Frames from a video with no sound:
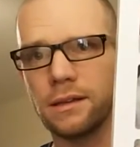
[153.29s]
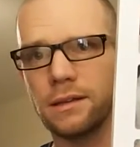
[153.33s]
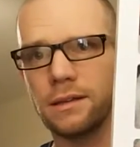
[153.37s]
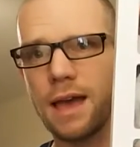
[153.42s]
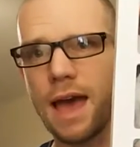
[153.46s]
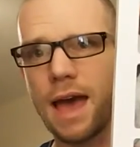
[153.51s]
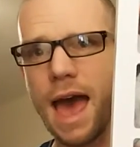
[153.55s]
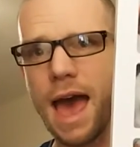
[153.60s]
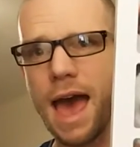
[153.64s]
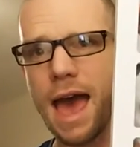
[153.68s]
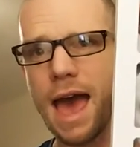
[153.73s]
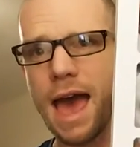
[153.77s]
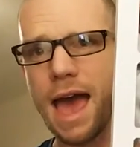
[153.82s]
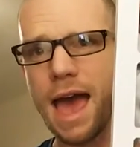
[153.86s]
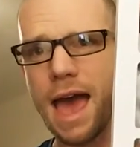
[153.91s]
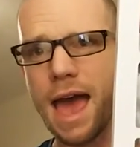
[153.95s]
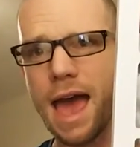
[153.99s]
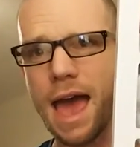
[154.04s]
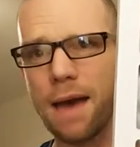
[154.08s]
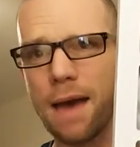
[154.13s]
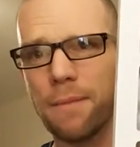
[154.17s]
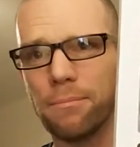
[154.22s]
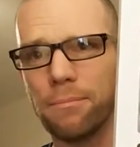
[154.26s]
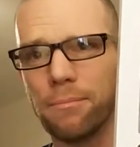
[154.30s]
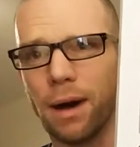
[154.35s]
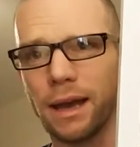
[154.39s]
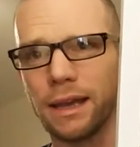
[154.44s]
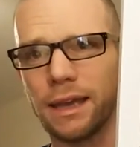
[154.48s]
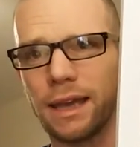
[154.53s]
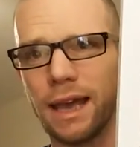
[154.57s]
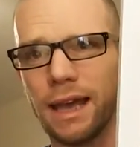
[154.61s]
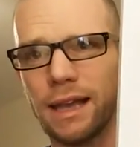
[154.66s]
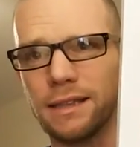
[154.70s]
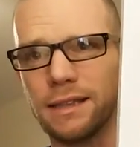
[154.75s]
Yeah!
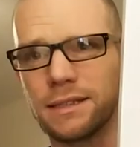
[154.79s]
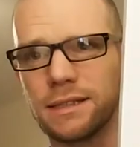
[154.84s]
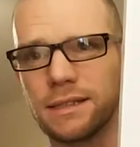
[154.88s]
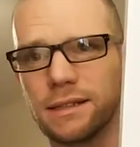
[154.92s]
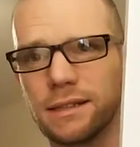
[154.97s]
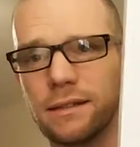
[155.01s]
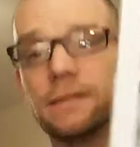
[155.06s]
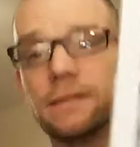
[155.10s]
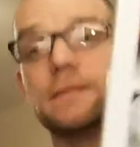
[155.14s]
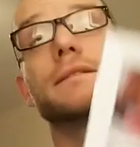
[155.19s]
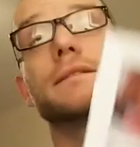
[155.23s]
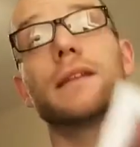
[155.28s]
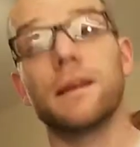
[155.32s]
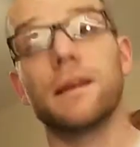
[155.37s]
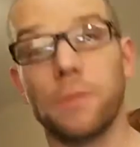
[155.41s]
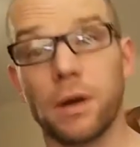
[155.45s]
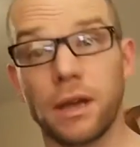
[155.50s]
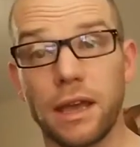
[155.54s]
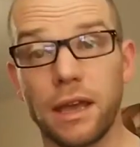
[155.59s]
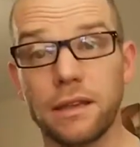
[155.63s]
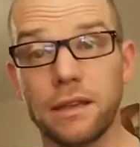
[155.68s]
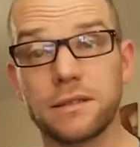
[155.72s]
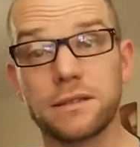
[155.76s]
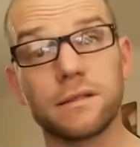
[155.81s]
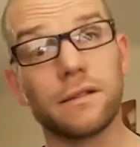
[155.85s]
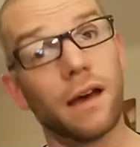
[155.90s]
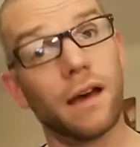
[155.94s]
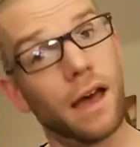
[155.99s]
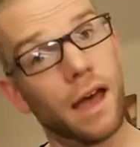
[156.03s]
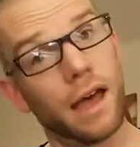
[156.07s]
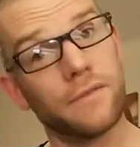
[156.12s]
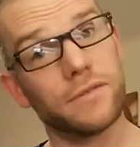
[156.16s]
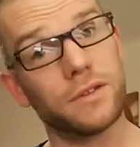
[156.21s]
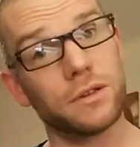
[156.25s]
My kids. So they're my kids.
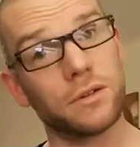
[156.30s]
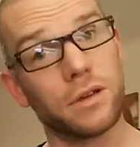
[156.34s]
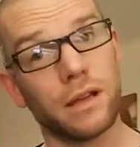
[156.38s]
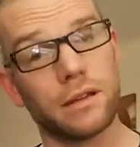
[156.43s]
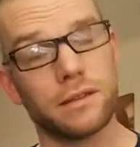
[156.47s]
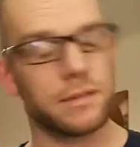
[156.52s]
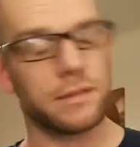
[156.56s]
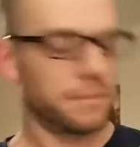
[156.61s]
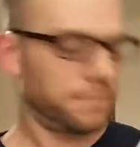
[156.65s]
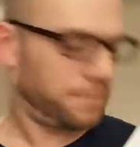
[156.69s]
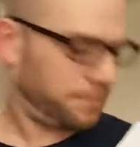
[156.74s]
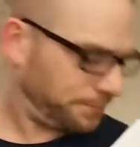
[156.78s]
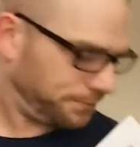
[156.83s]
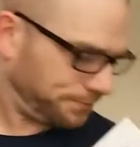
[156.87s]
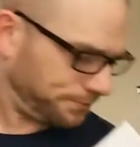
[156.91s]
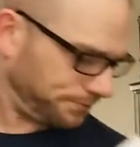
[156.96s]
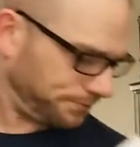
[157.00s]
I have 2 kids.